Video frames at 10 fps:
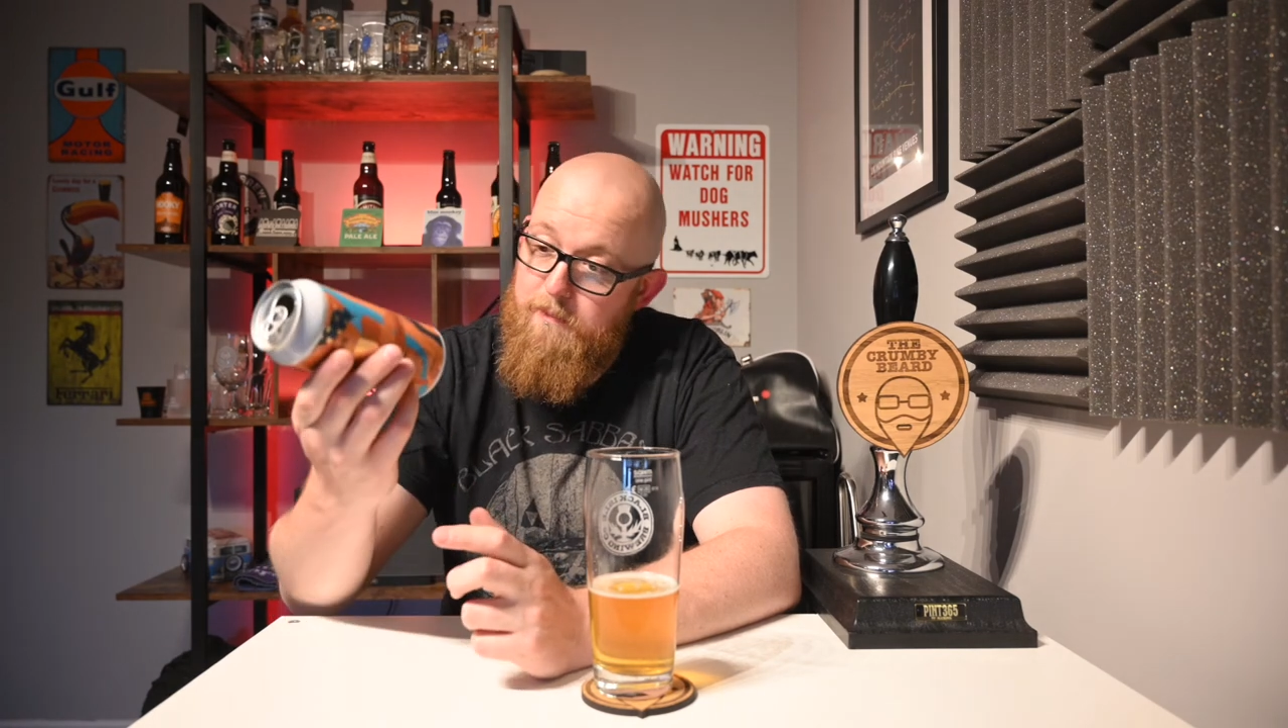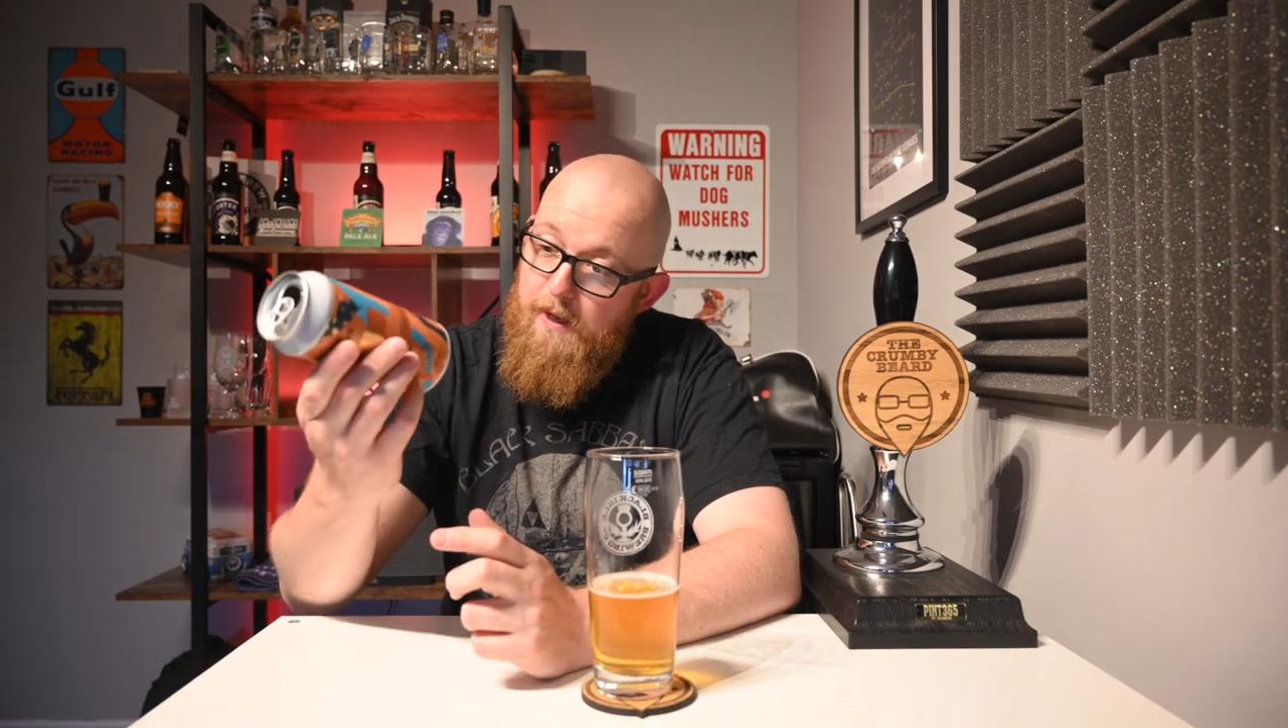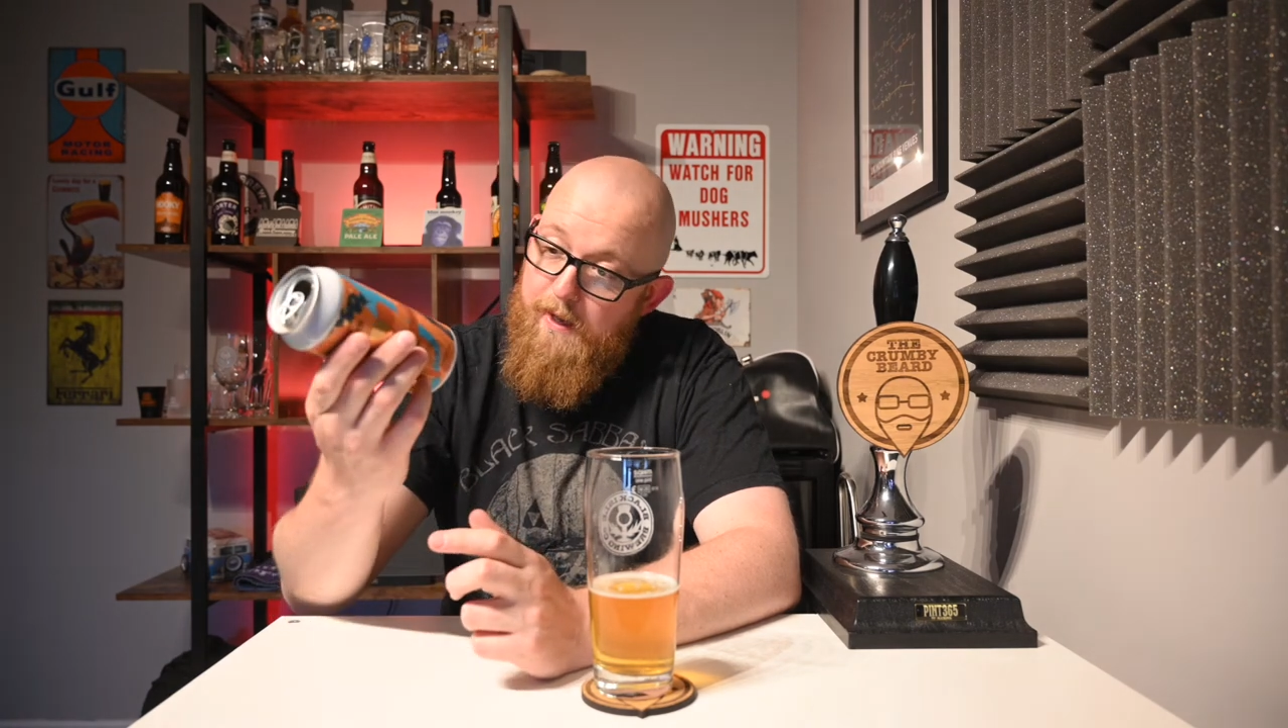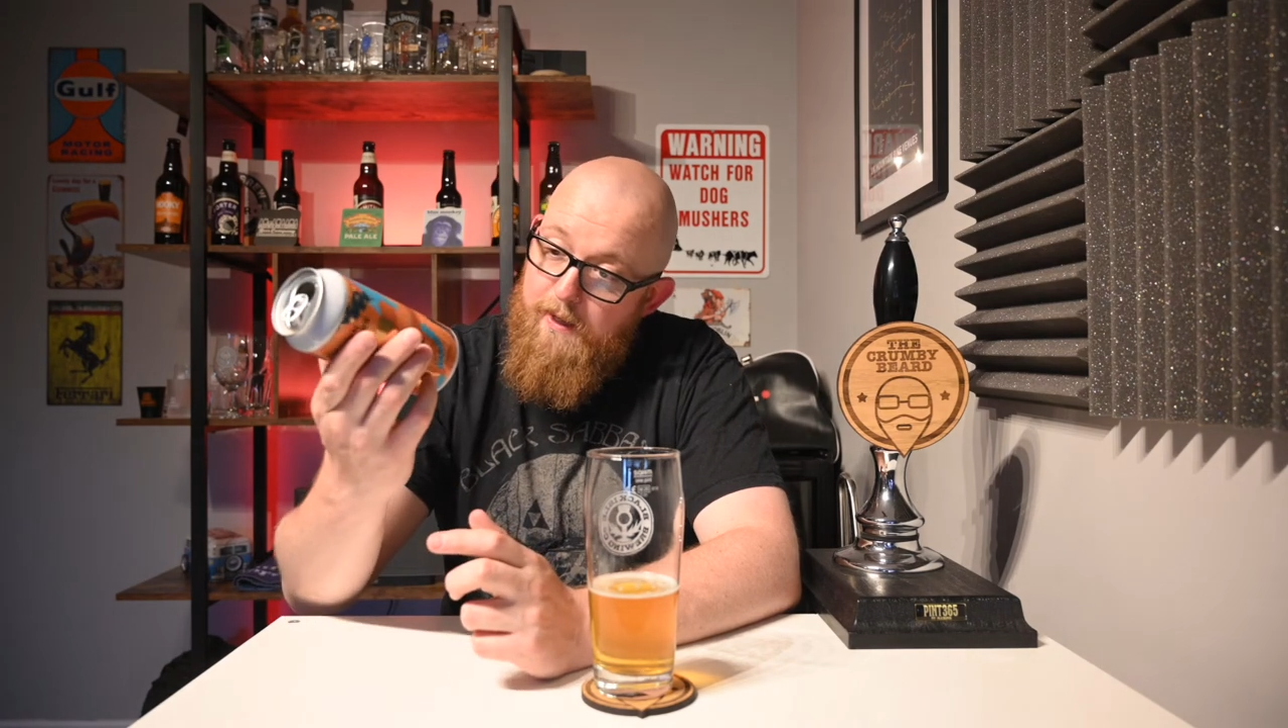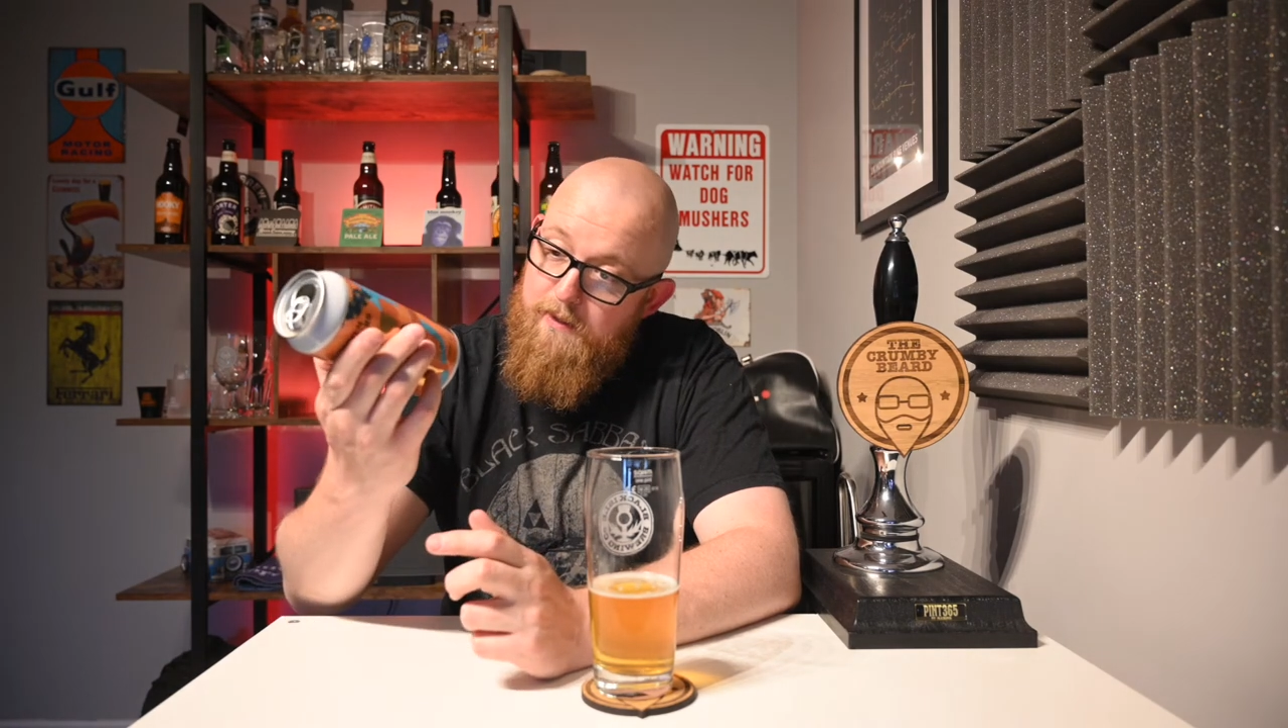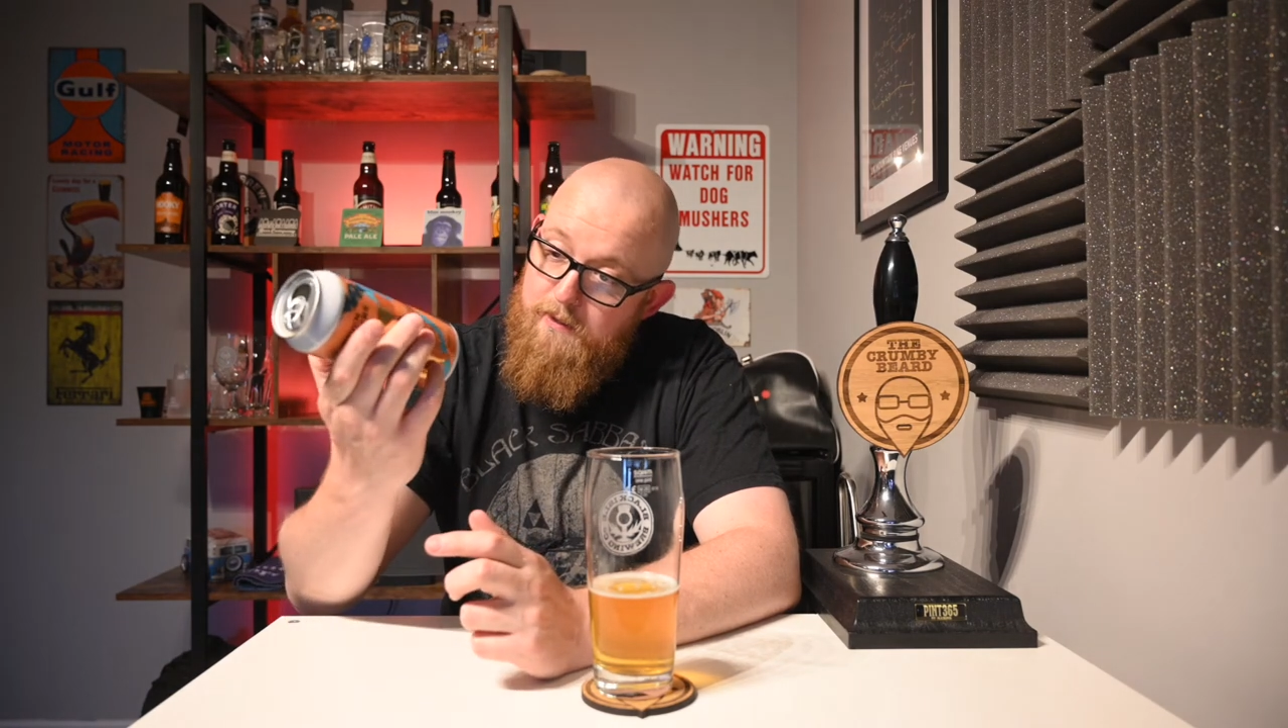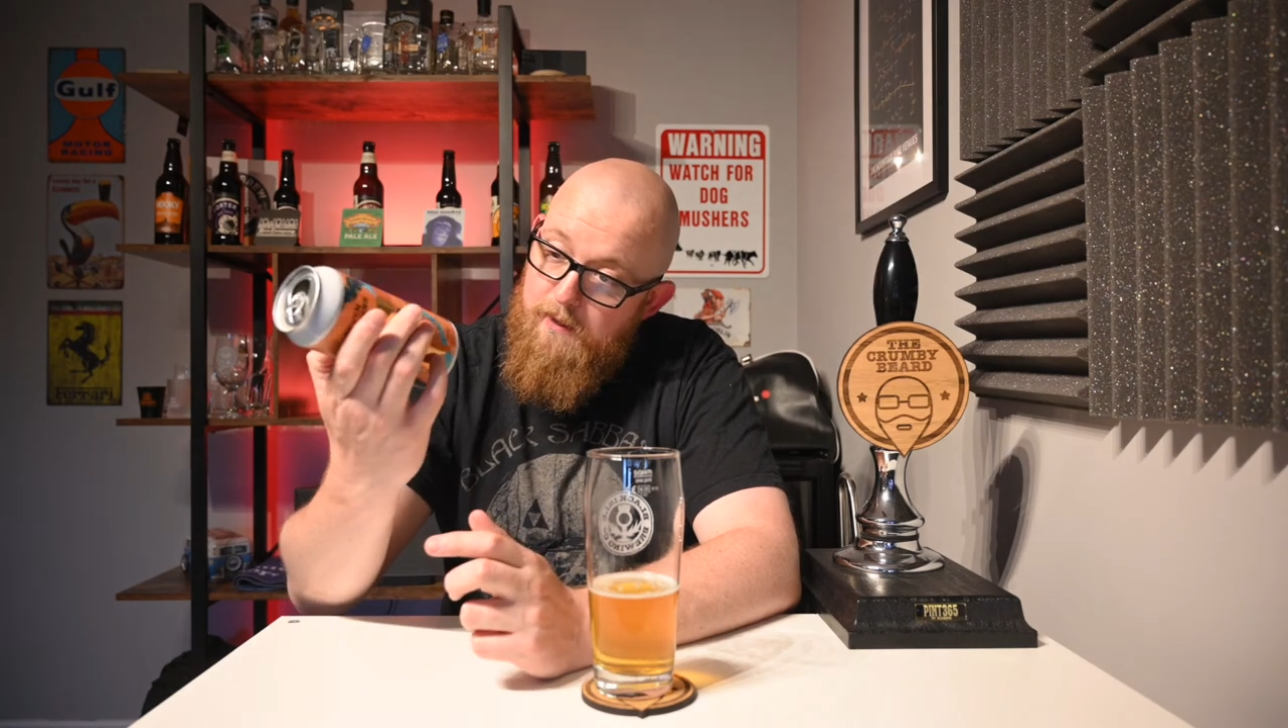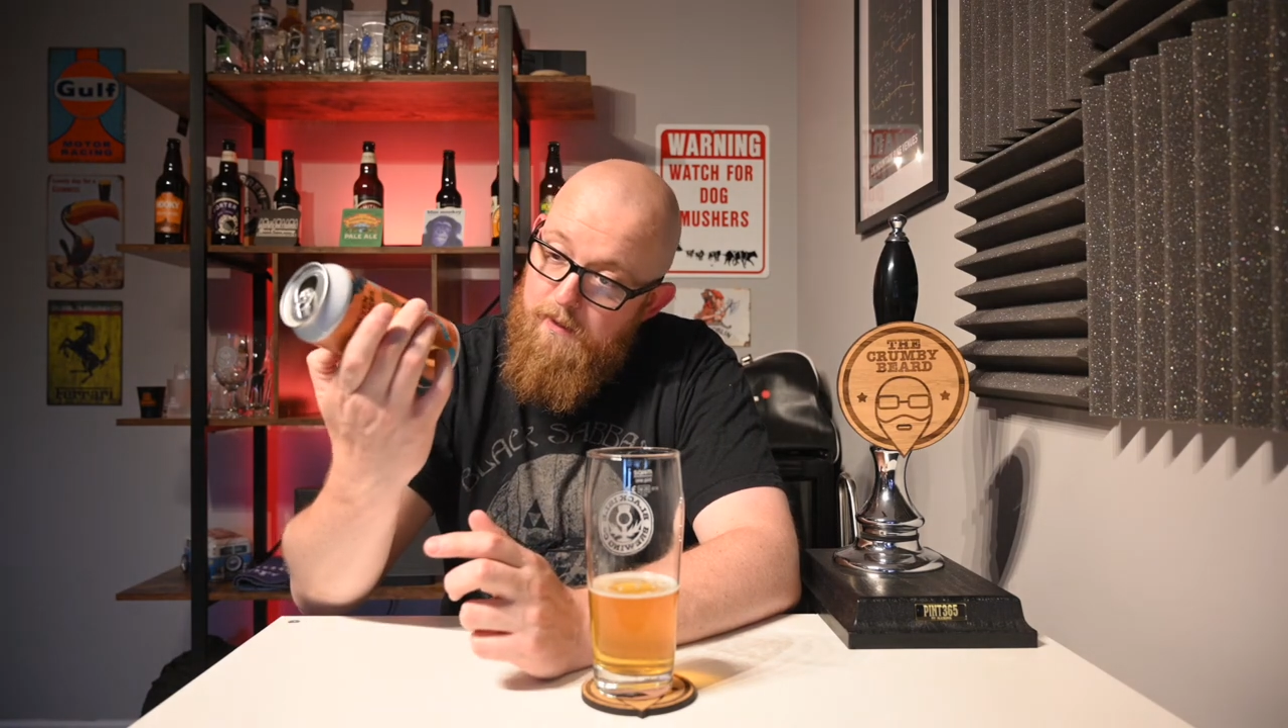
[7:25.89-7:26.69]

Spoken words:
base.